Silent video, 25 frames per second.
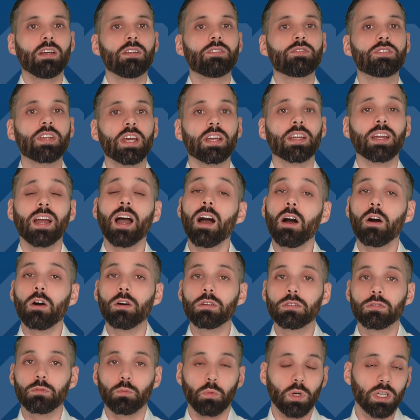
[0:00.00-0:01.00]
Check
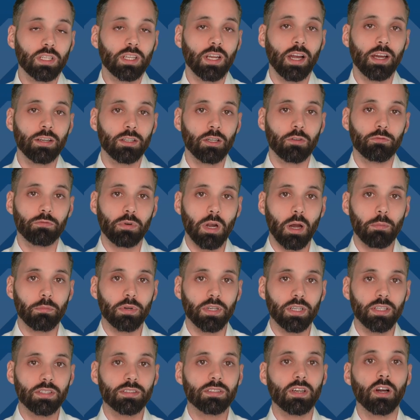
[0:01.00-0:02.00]
out what kind of
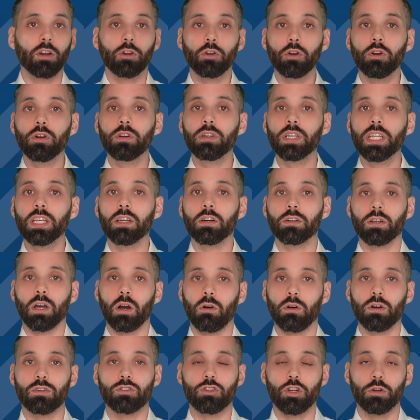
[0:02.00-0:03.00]
properties are currently on
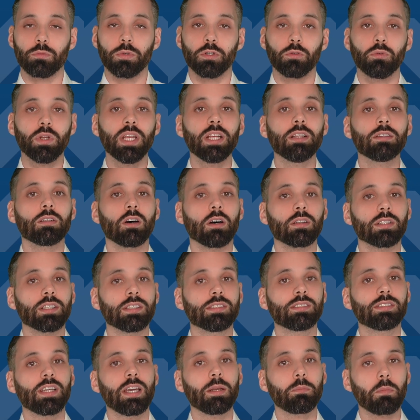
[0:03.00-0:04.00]
our
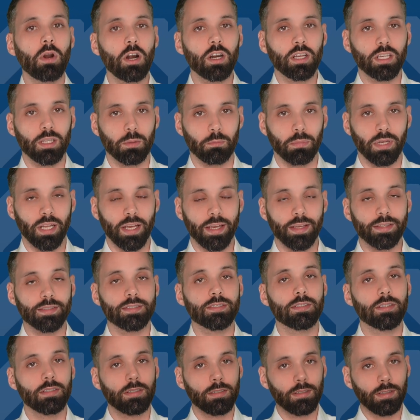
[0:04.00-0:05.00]
GermanReal.Estate
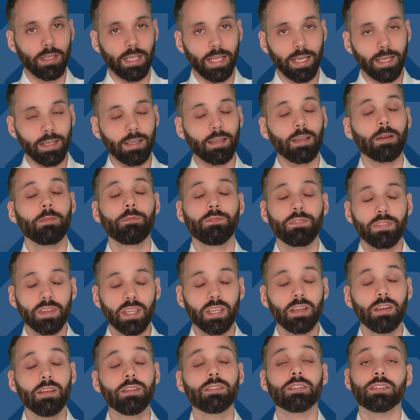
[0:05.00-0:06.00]
marketplace. Link
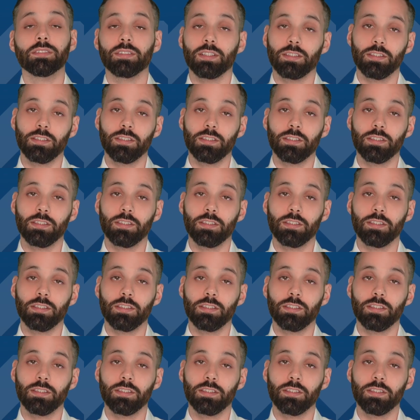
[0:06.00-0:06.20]
is in the